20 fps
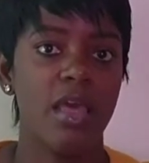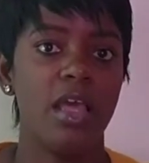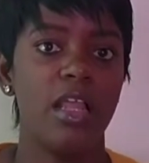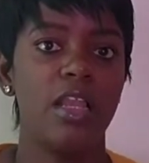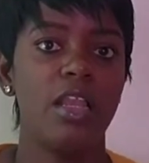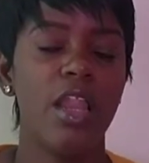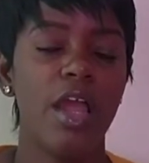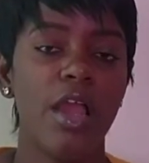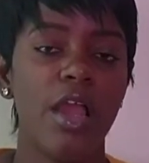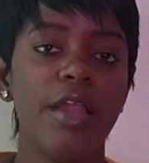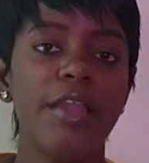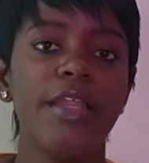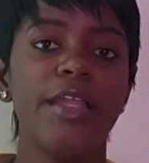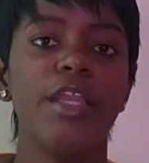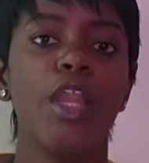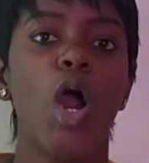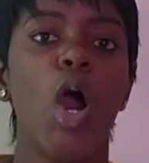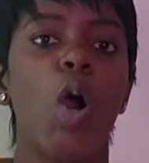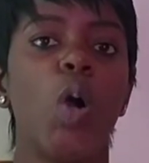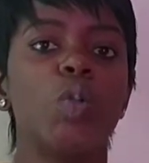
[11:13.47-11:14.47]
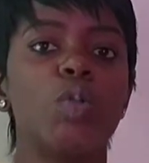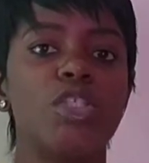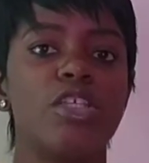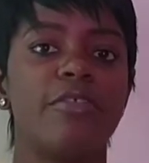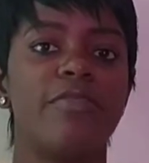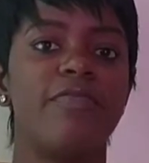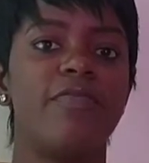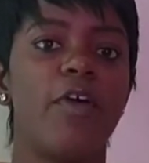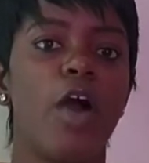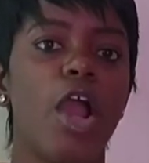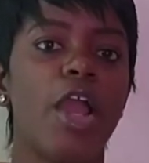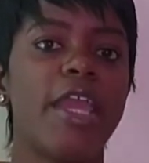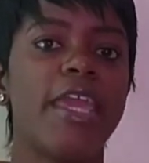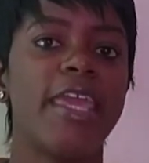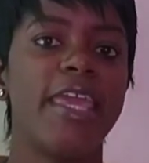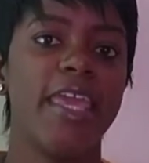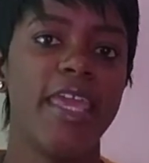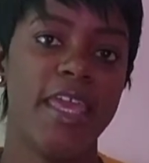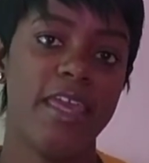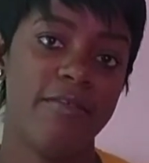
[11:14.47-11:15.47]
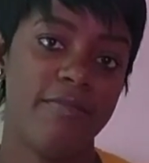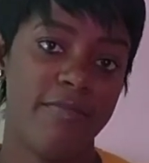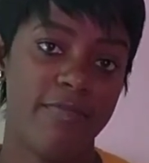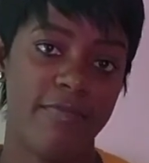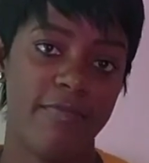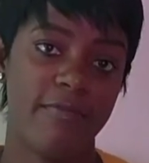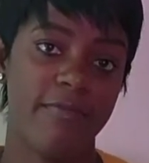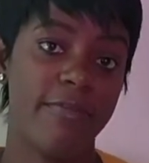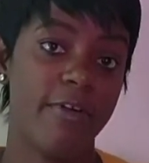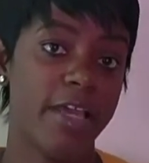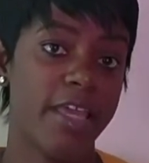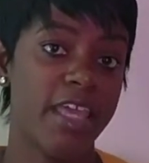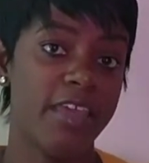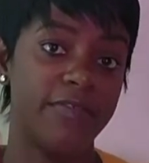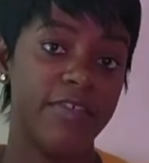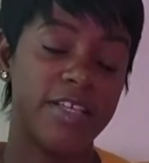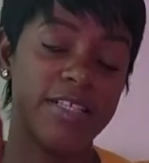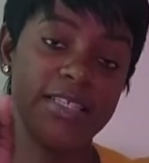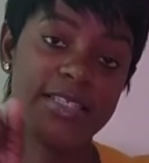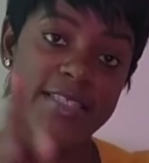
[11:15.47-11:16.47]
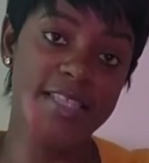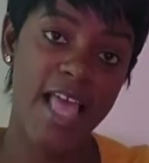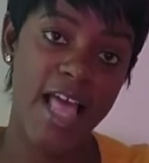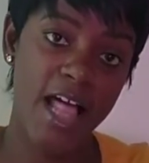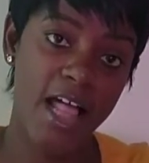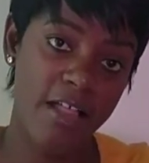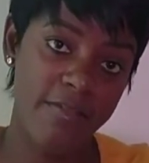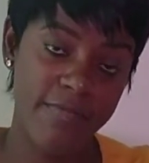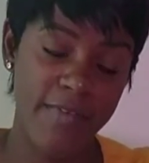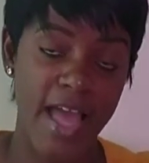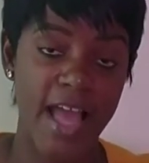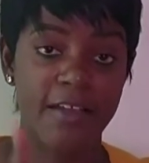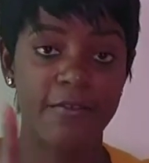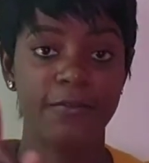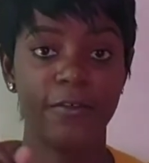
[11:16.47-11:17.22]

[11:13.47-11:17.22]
learning how to forgive yourself and